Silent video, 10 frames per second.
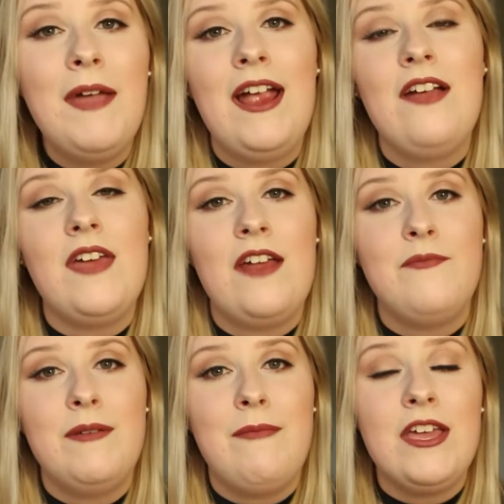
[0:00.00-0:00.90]
pair that
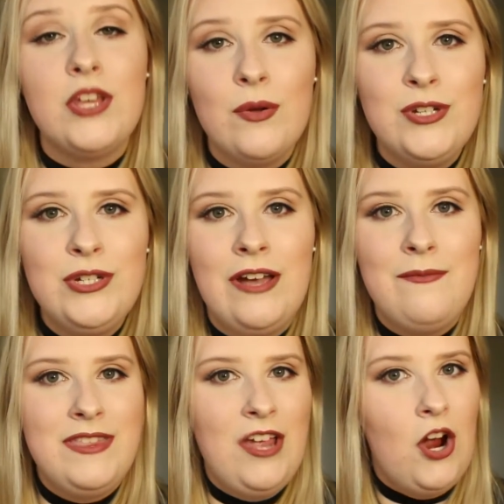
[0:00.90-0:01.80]
have been my go-to
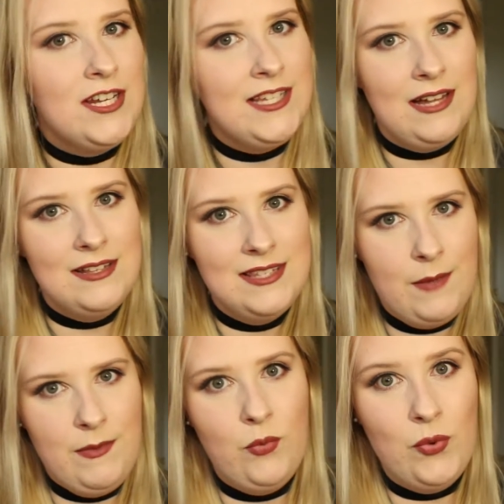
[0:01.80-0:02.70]
have been the Ardell
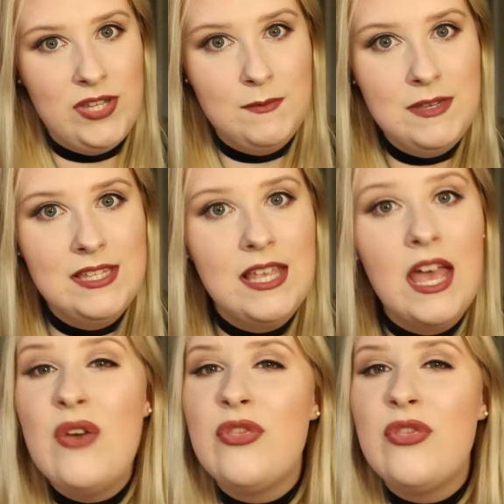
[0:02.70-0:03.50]
Demi Wispies.